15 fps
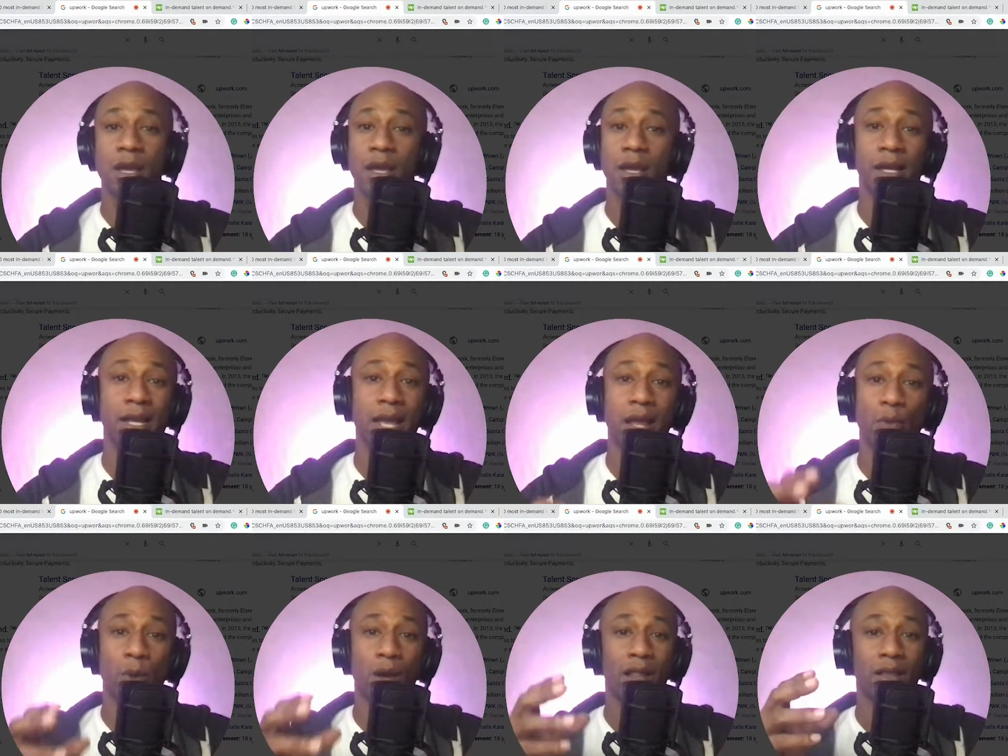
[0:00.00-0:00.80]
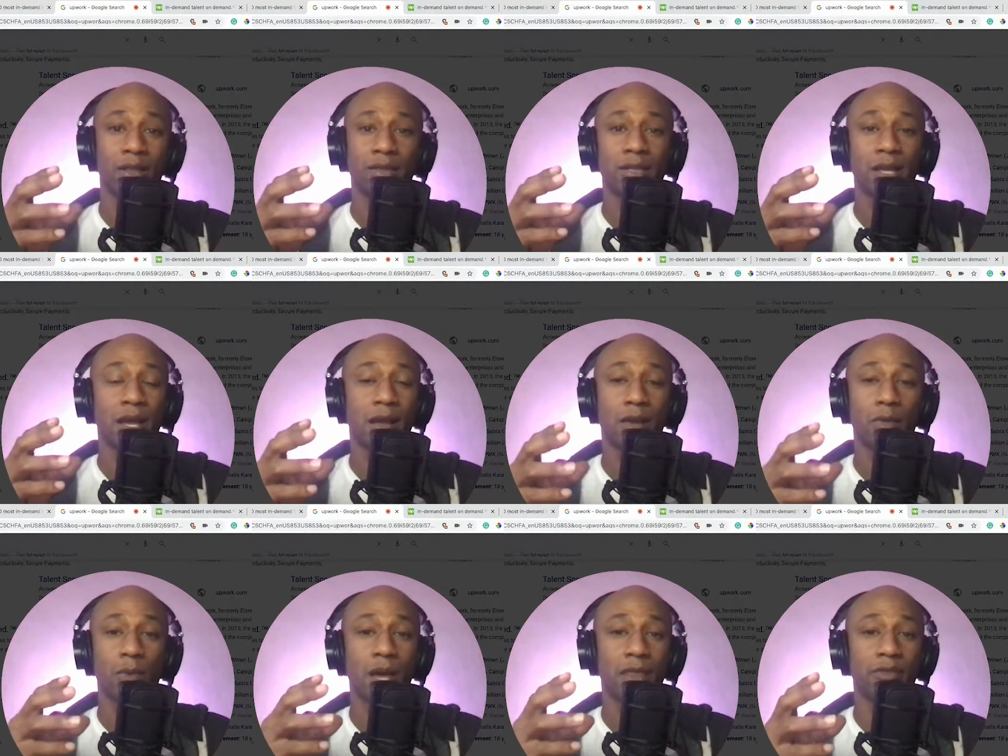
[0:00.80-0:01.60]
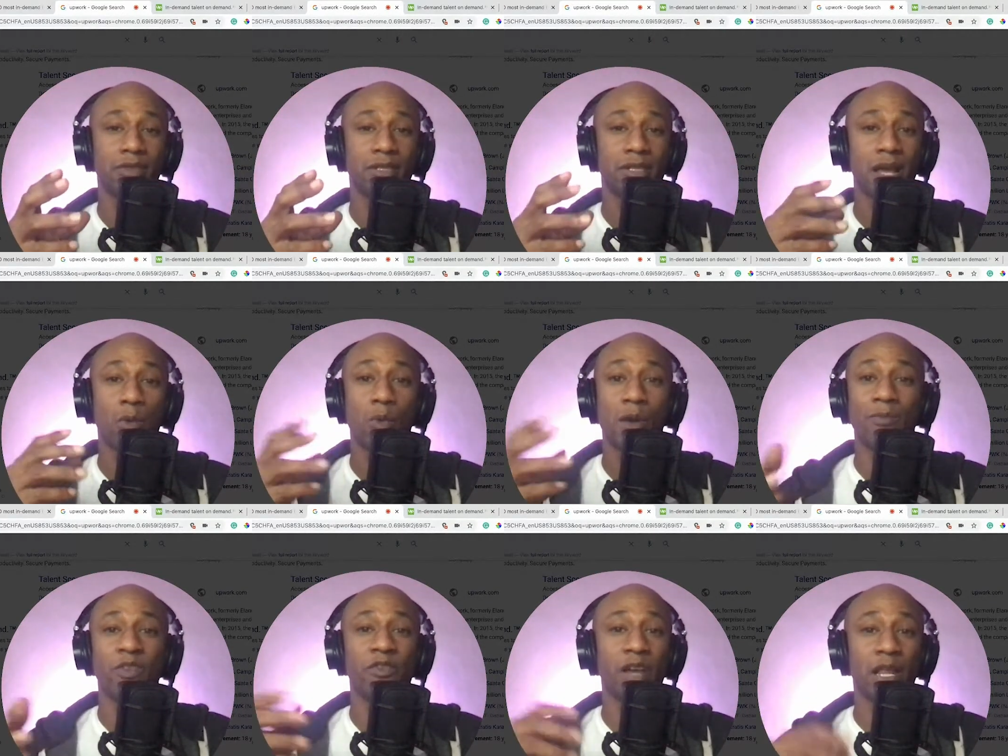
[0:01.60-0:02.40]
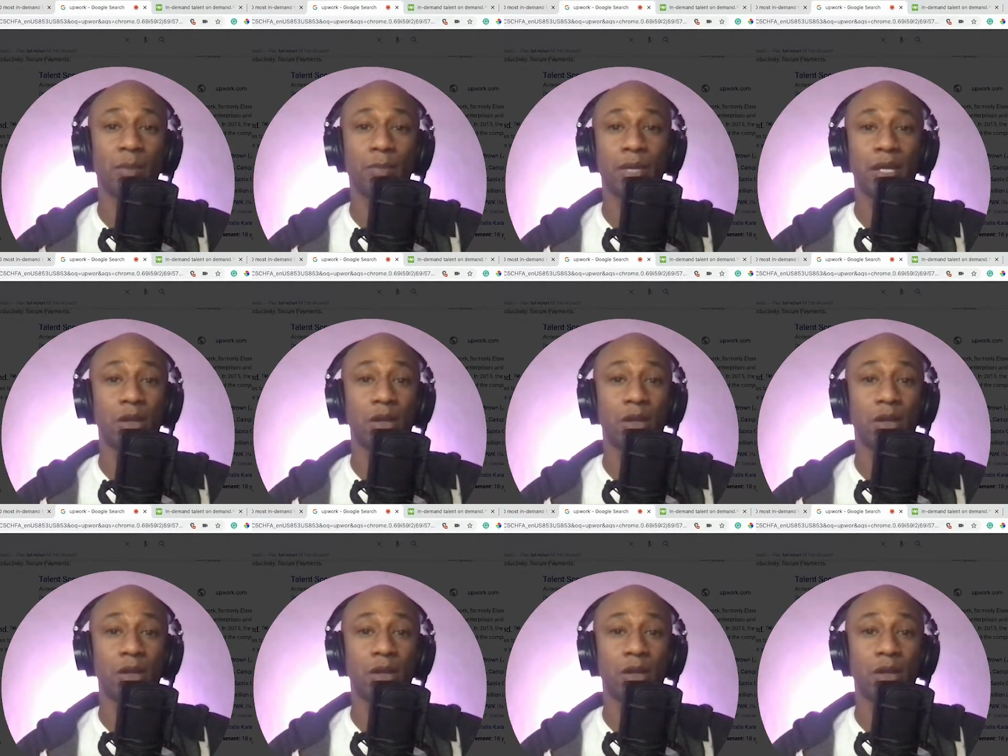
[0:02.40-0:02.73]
again, while it's whether it's web development,